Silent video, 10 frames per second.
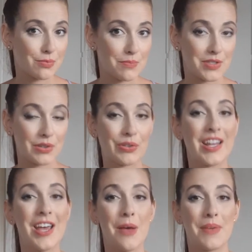swimsuit,
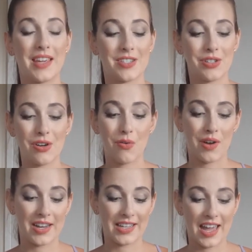because you don't
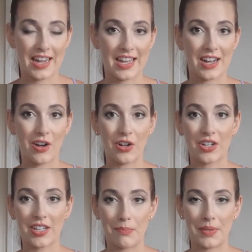want to get it all
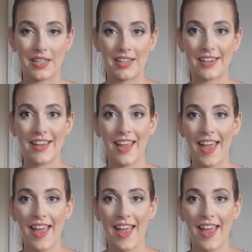clumpy